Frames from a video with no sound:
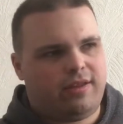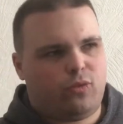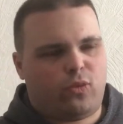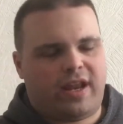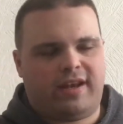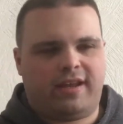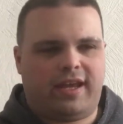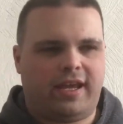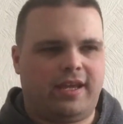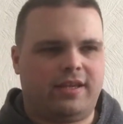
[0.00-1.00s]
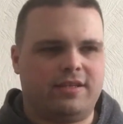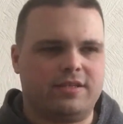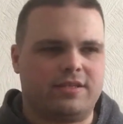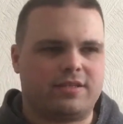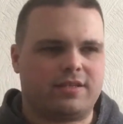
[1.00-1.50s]
when
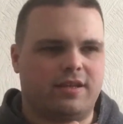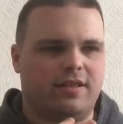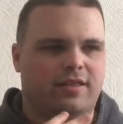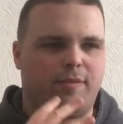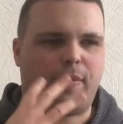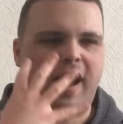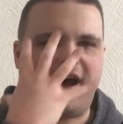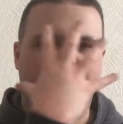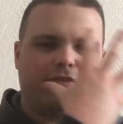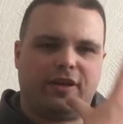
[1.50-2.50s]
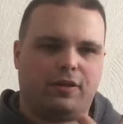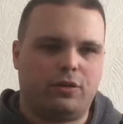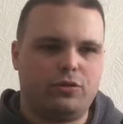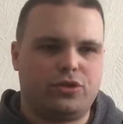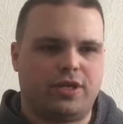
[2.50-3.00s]
the part of the
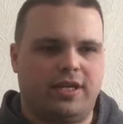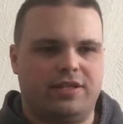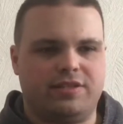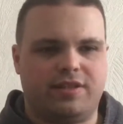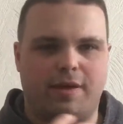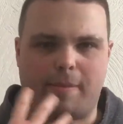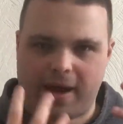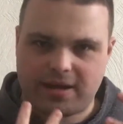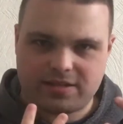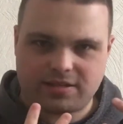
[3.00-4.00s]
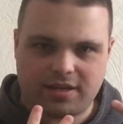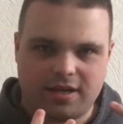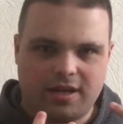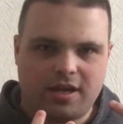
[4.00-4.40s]
illusion is the mask,